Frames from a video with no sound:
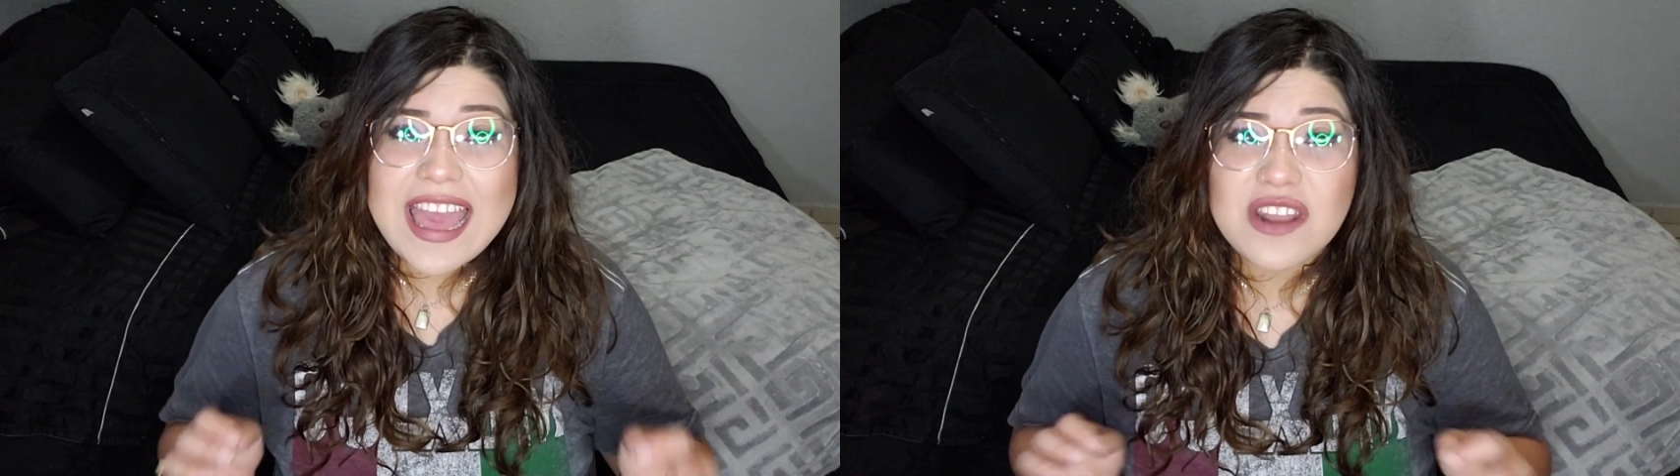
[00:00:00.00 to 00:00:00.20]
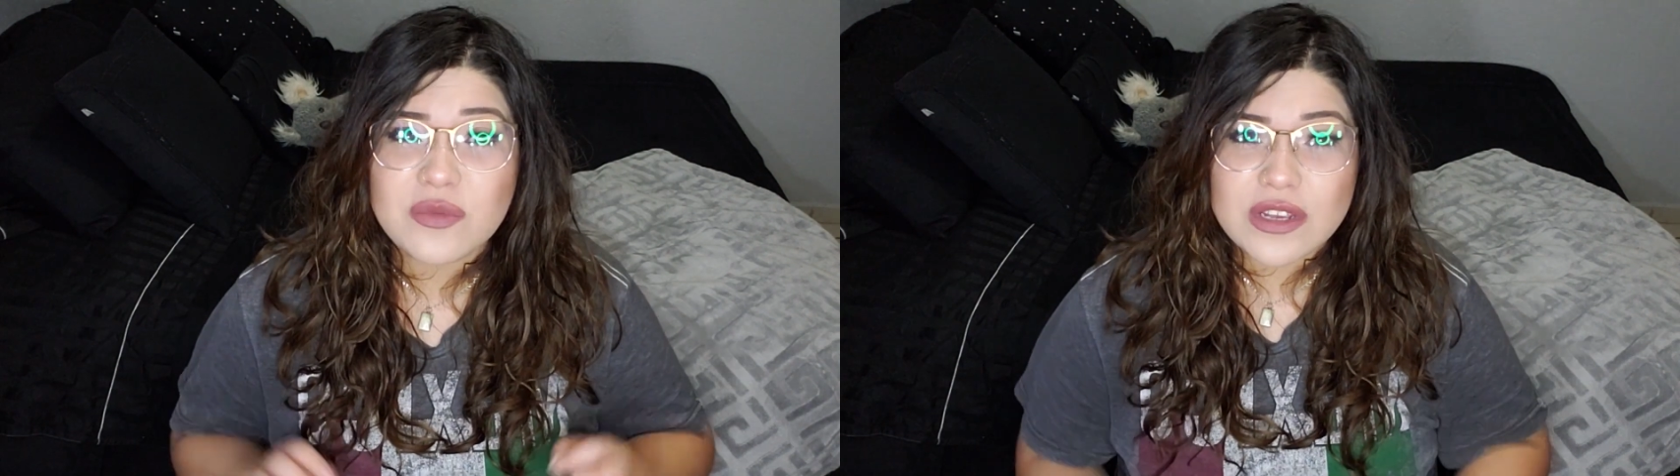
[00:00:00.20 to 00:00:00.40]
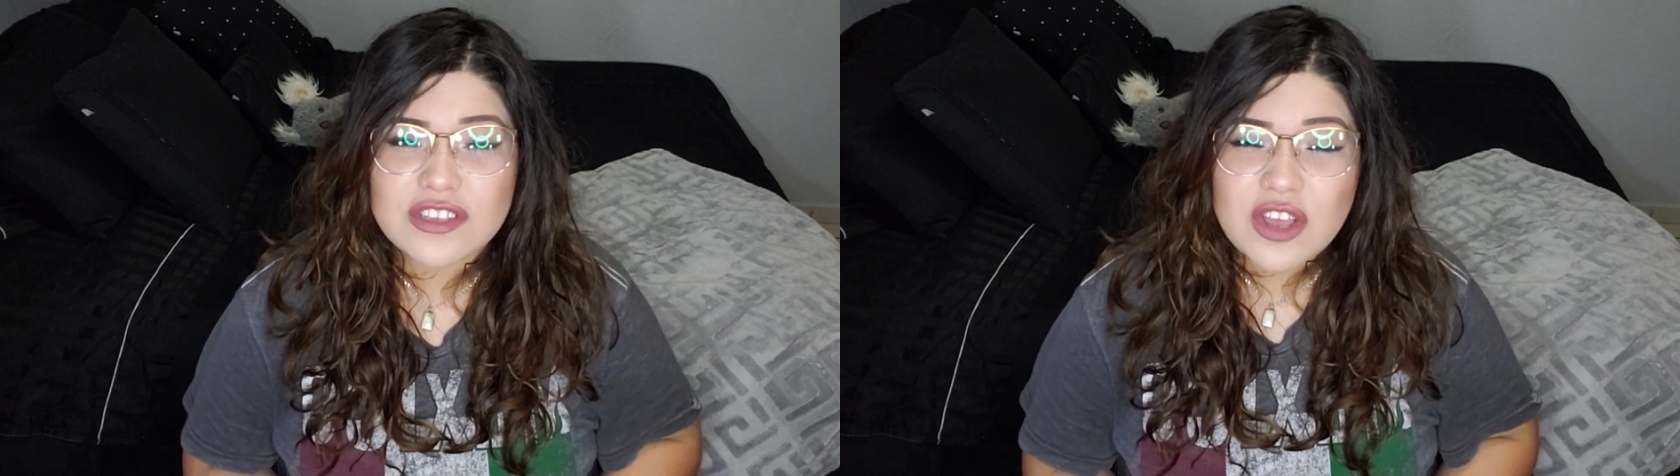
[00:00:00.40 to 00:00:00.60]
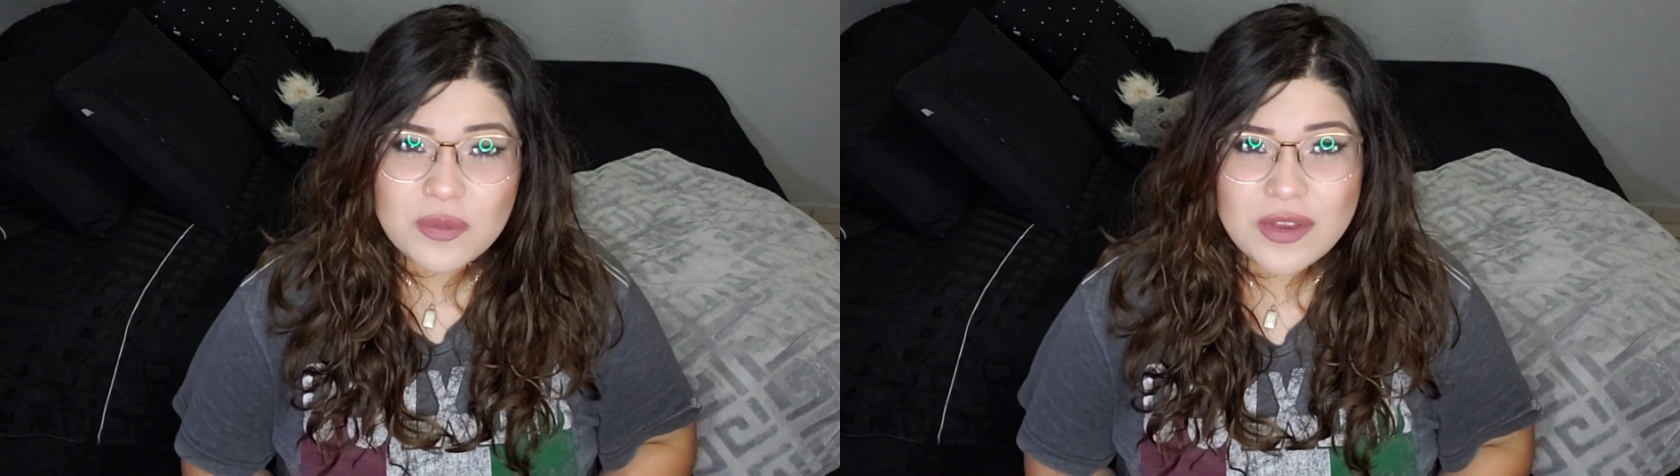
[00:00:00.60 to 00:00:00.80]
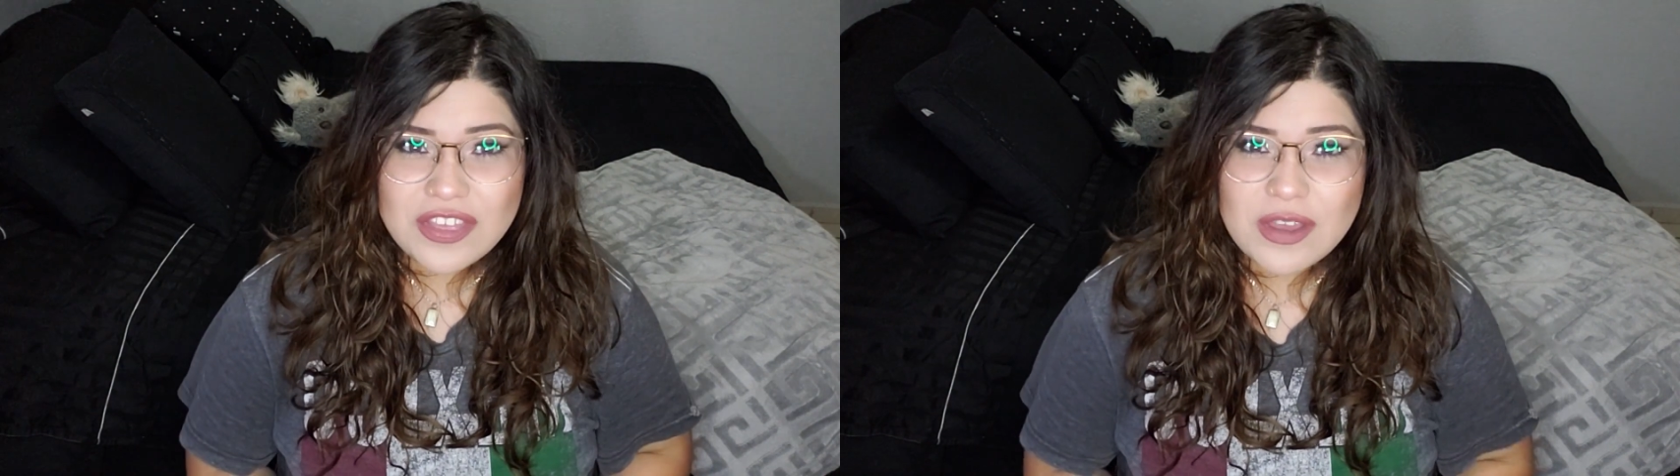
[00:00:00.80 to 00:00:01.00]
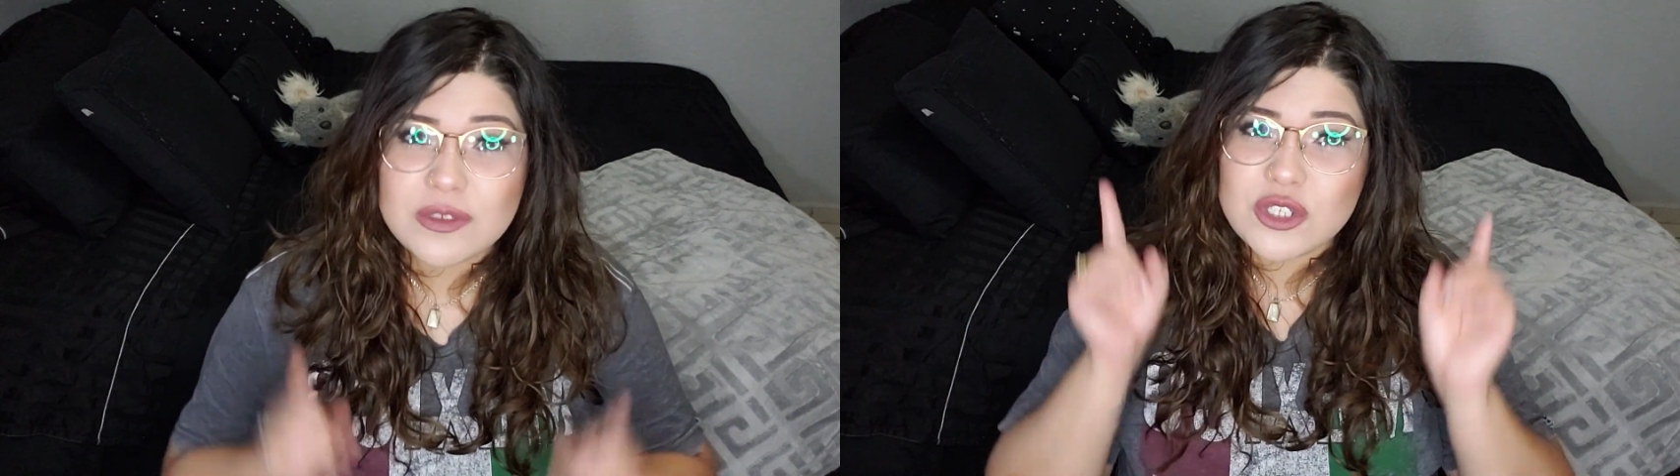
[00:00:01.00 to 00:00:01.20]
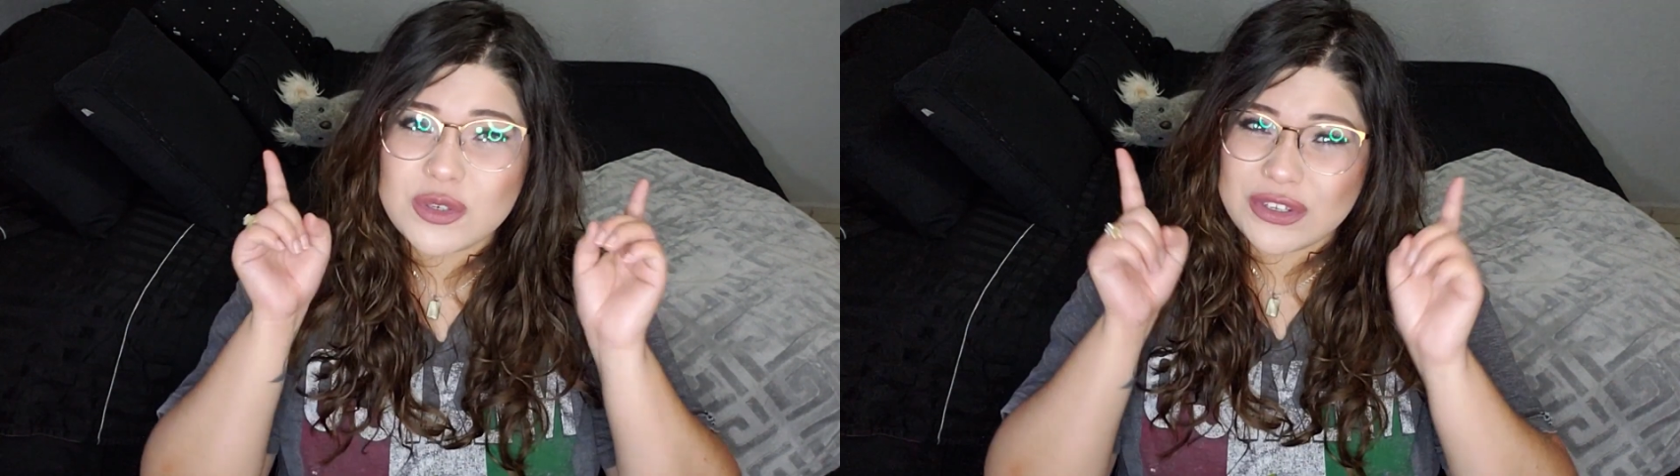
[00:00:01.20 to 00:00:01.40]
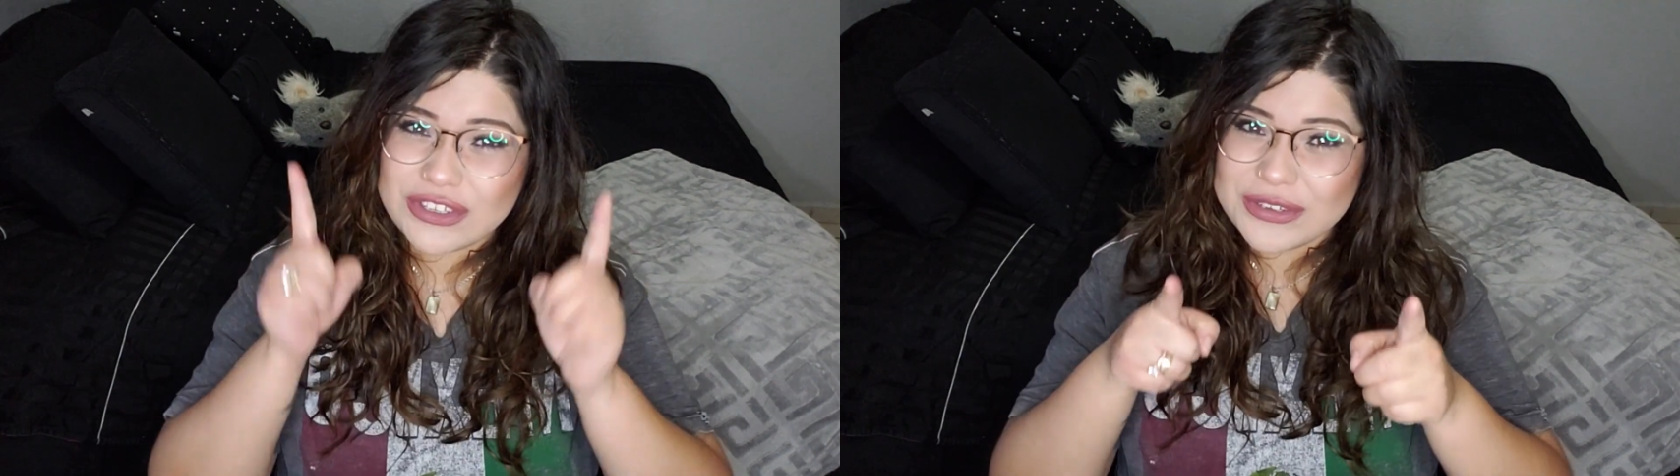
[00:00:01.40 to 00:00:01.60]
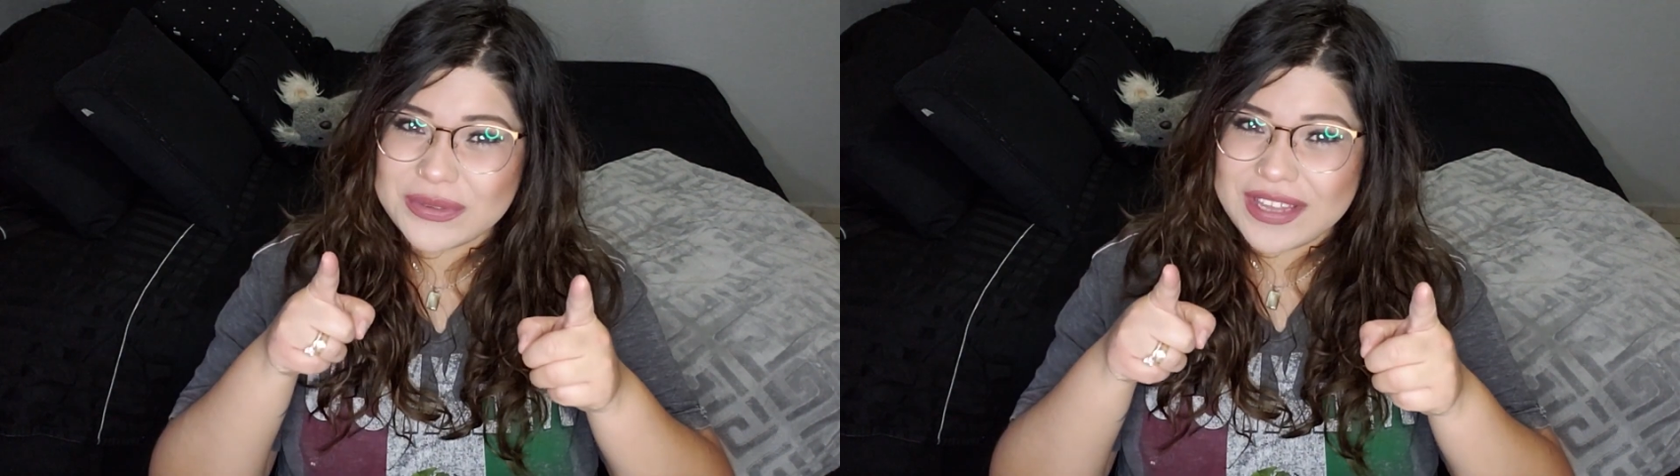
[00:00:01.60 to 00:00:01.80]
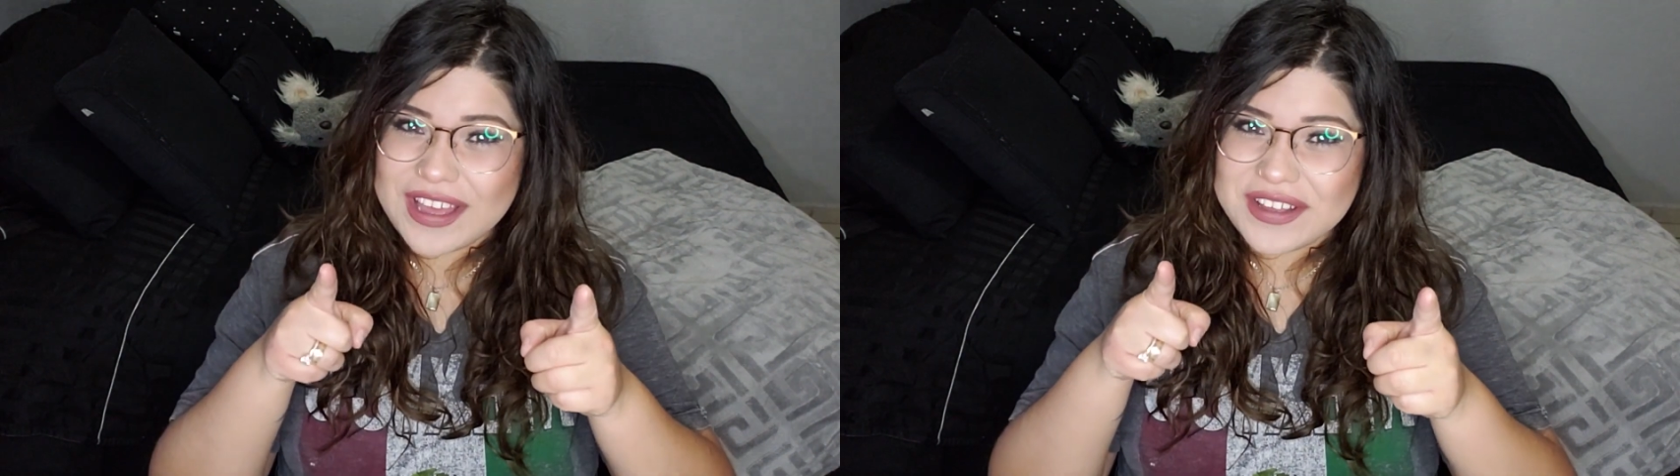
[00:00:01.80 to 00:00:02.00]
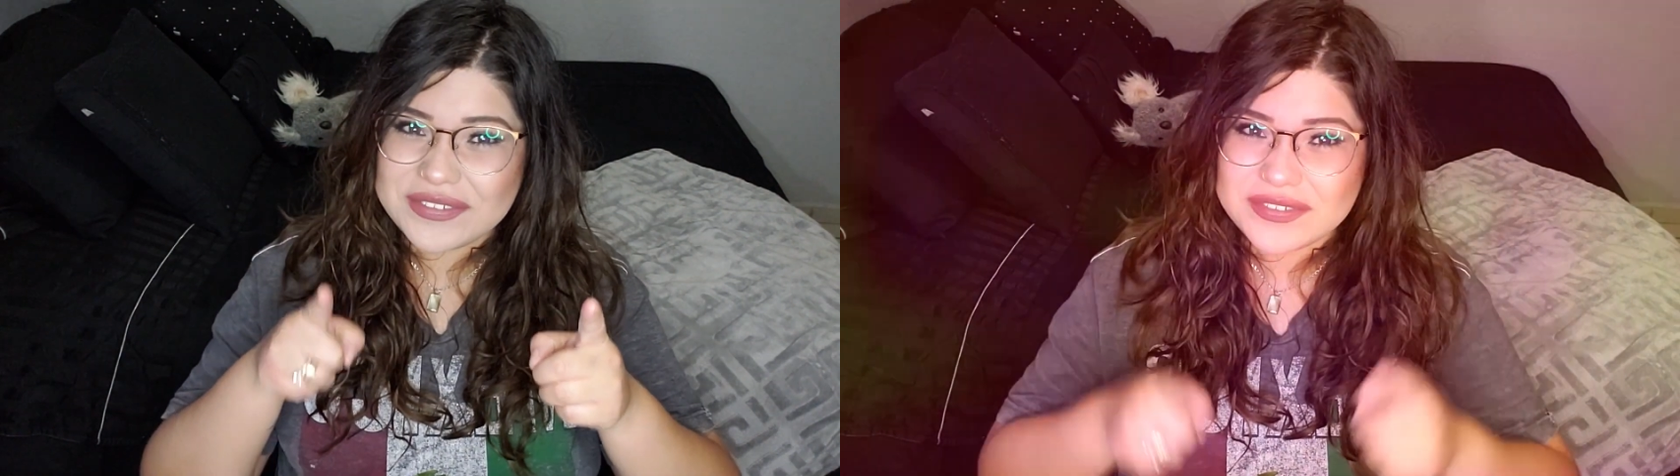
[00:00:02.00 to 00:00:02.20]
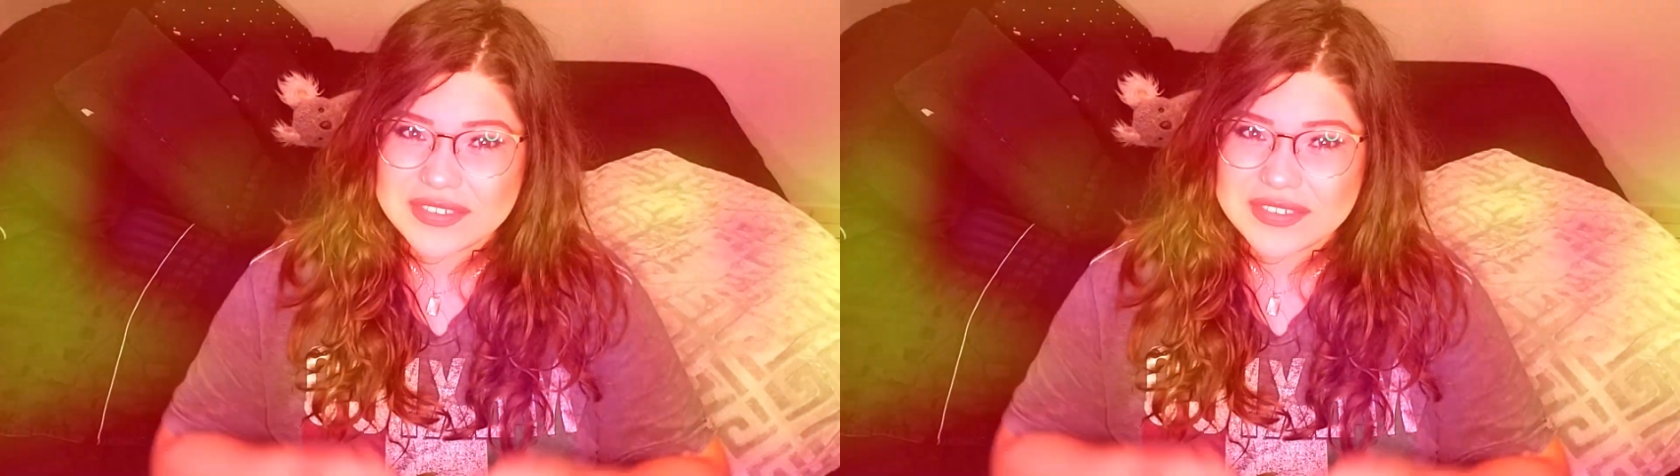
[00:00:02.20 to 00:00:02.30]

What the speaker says: And what song by them do you love?